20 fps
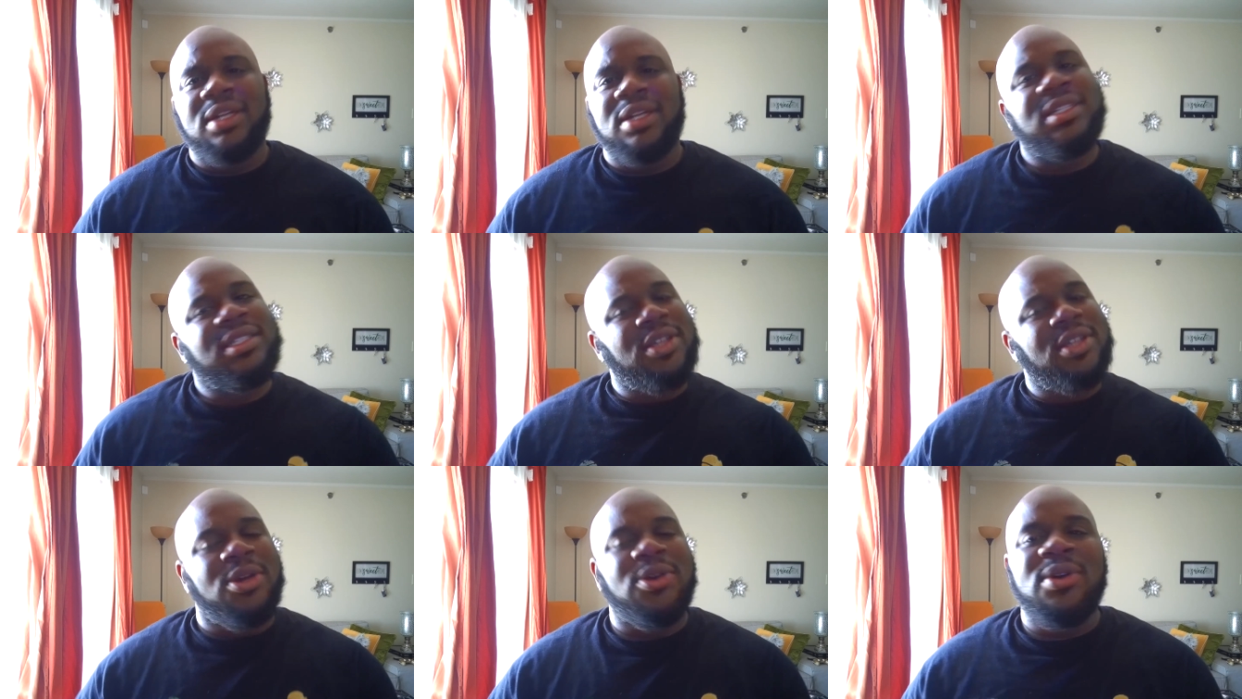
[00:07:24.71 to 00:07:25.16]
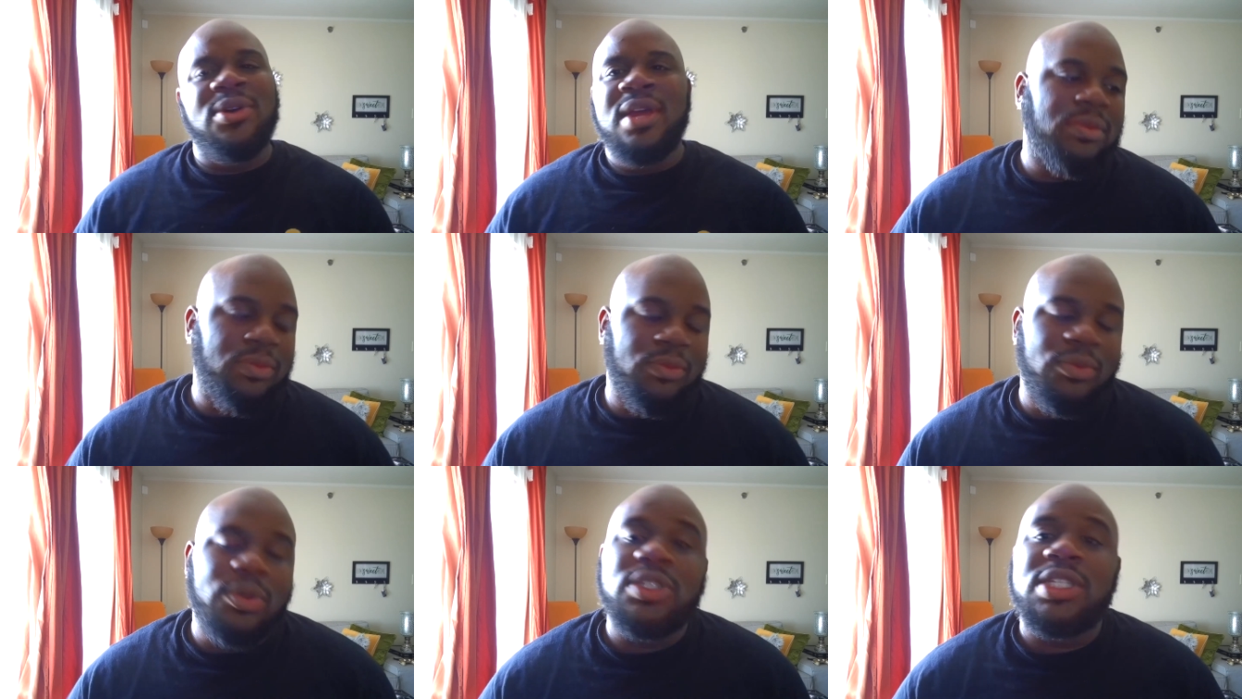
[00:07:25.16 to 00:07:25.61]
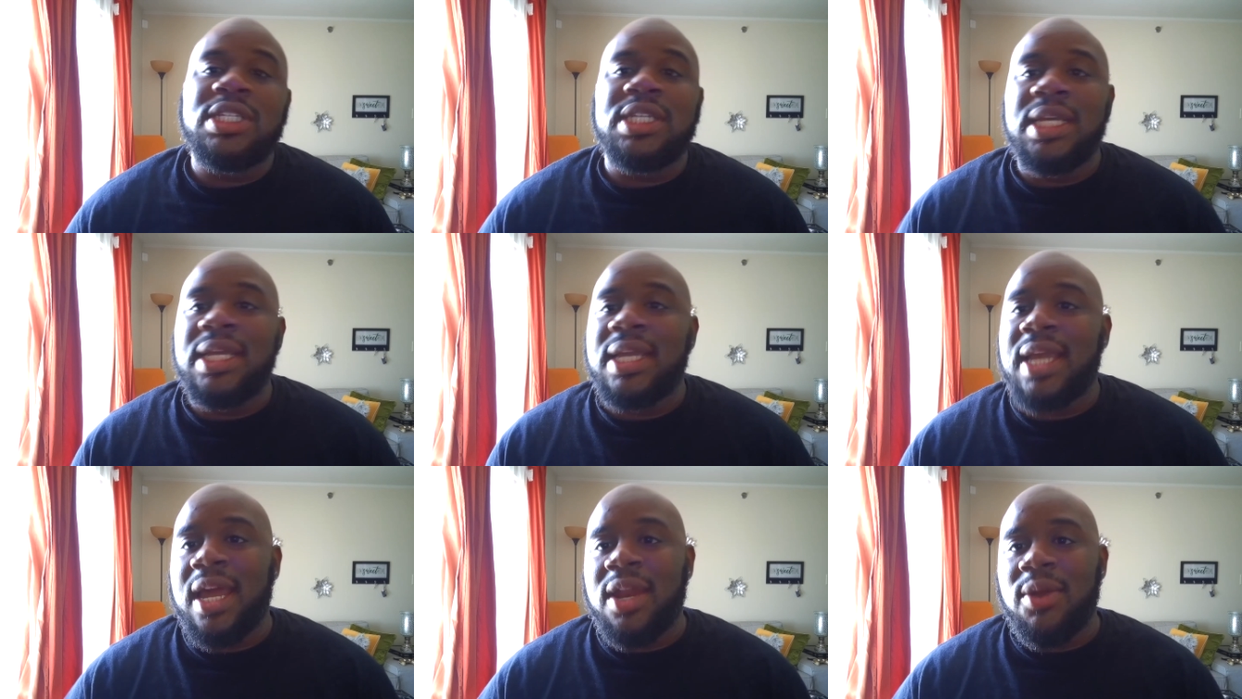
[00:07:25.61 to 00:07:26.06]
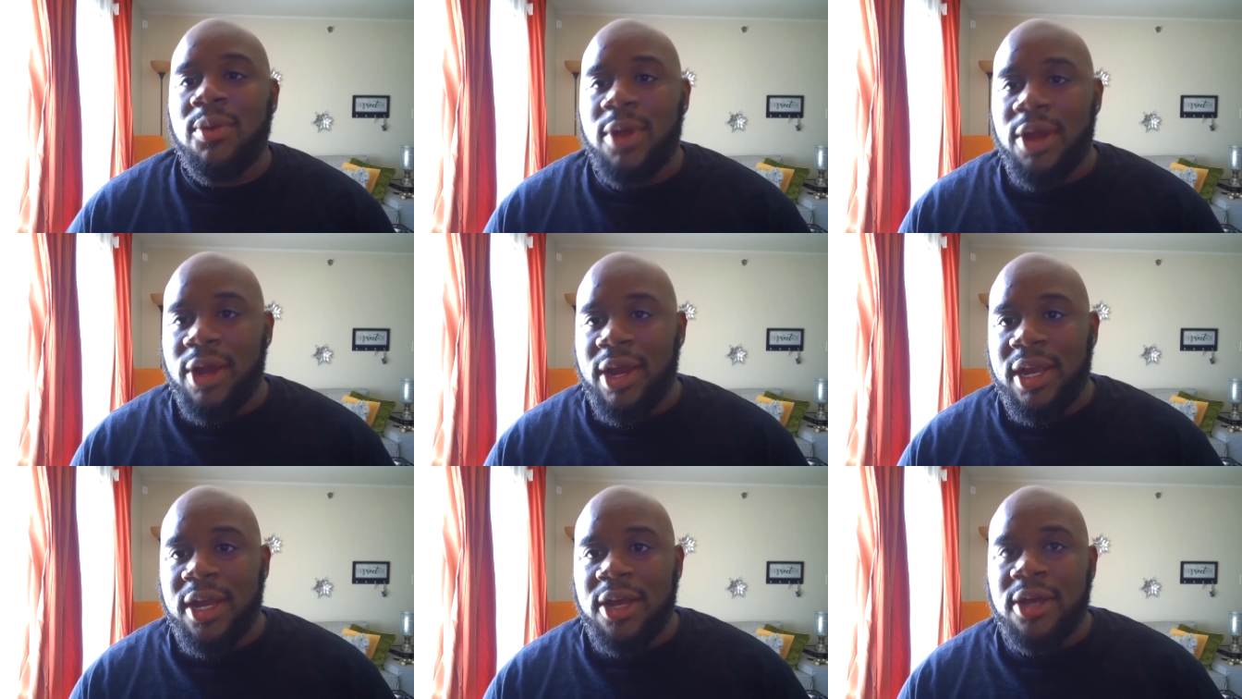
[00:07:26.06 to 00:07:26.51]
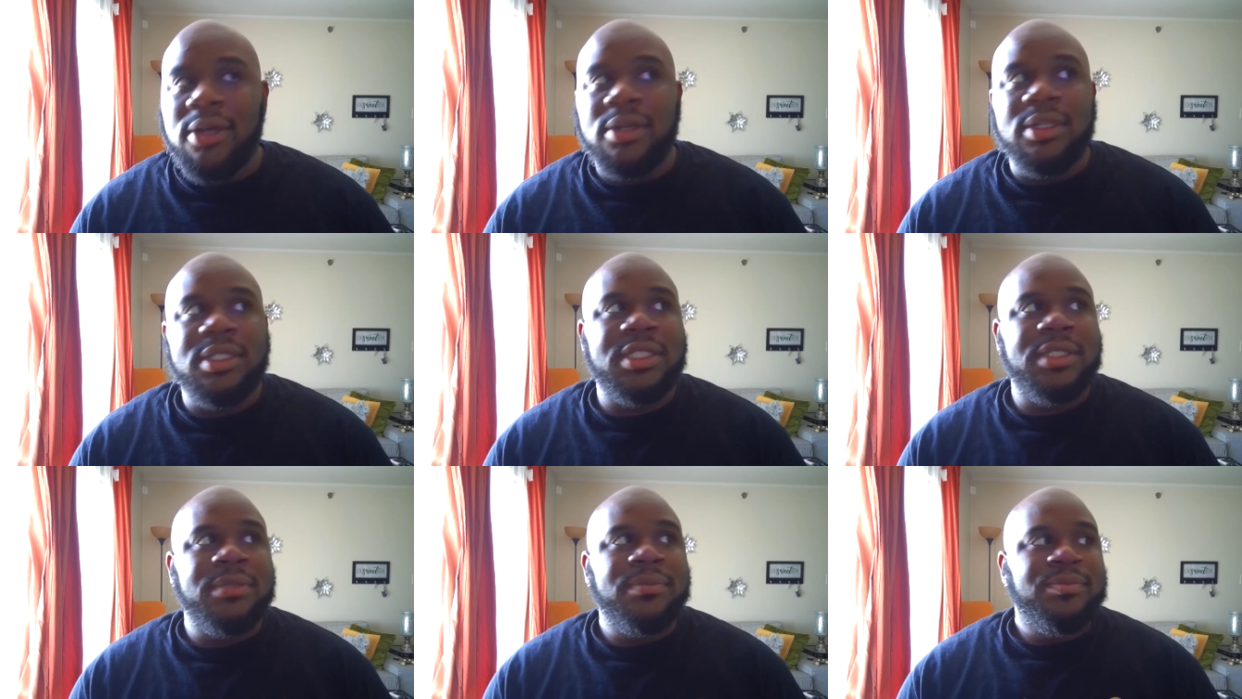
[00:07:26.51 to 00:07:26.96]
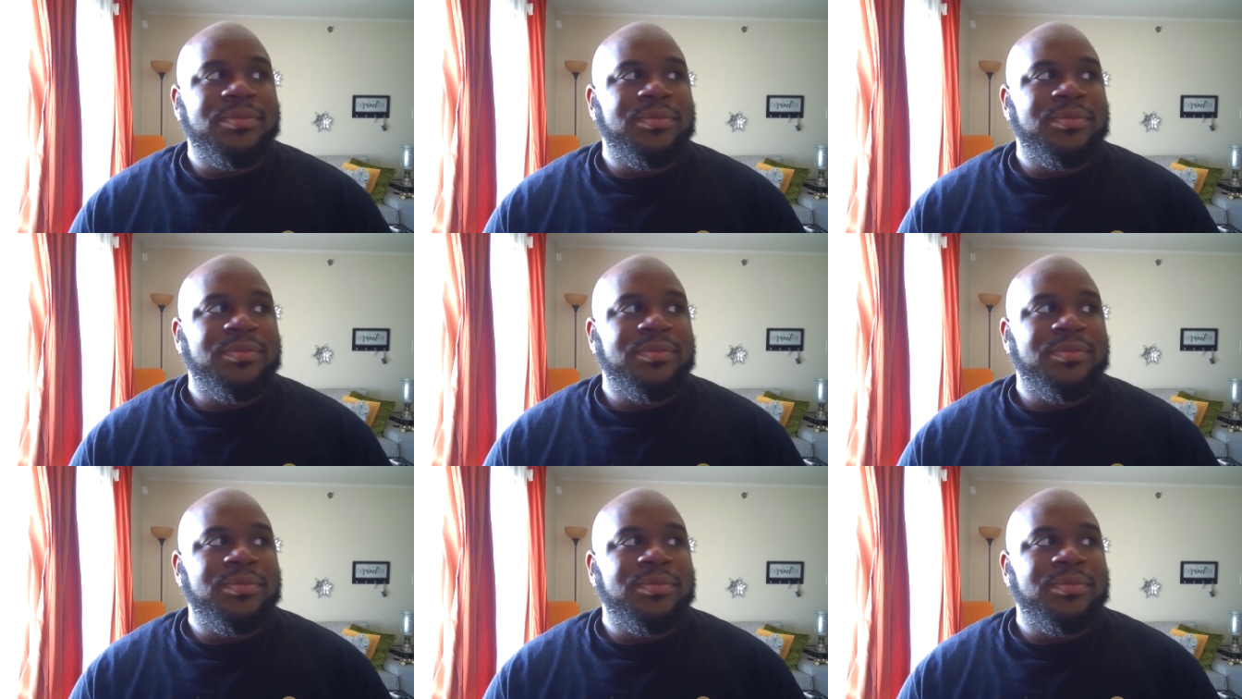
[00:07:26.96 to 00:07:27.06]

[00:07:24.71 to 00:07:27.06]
So we'll see kind of where it goes.